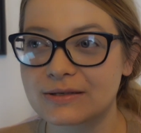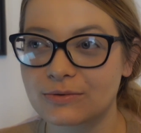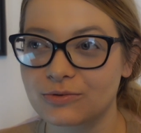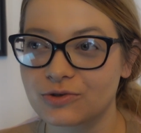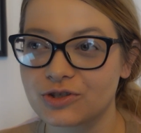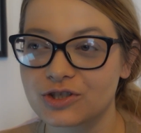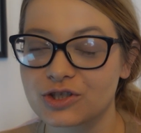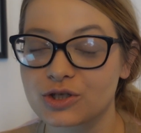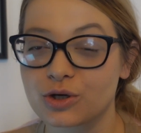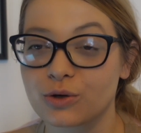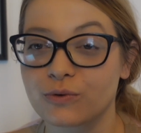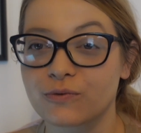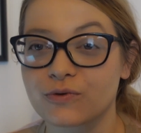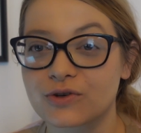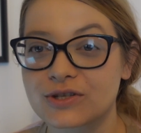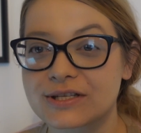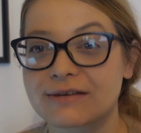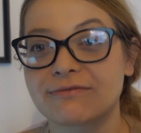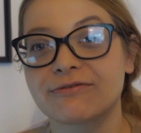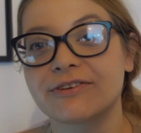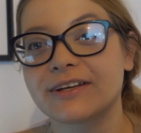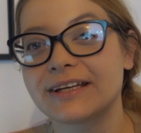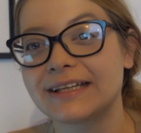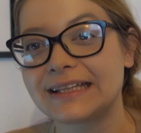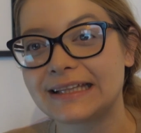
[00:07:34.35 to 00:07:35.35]
I would just go for
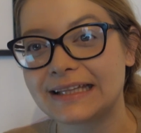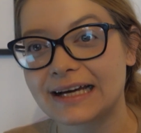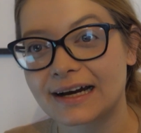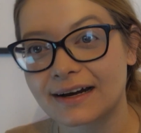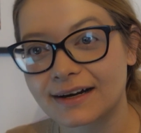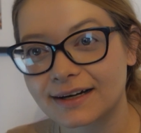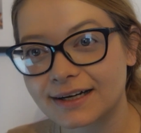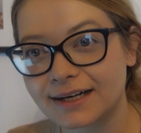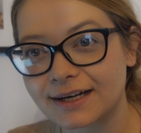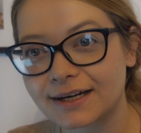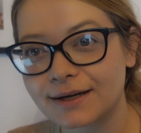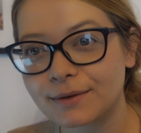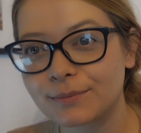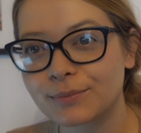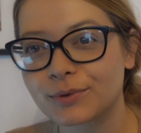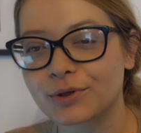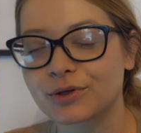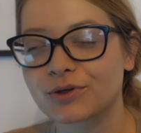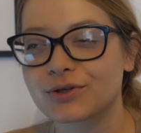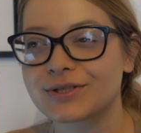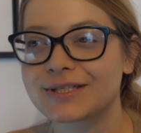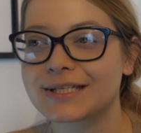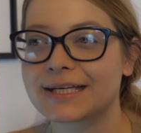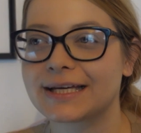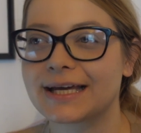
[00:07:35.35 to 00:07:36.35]
something darker,
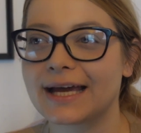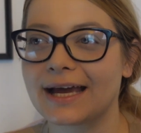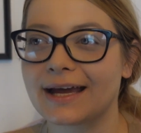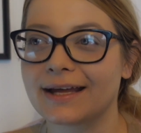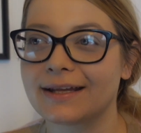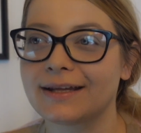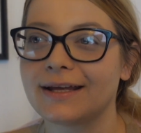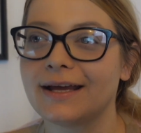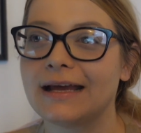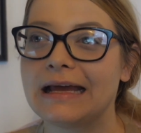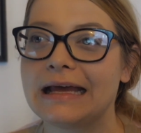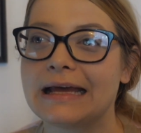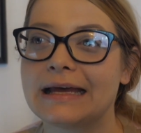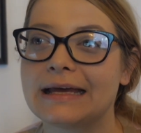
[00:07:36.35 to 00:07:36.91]
because again,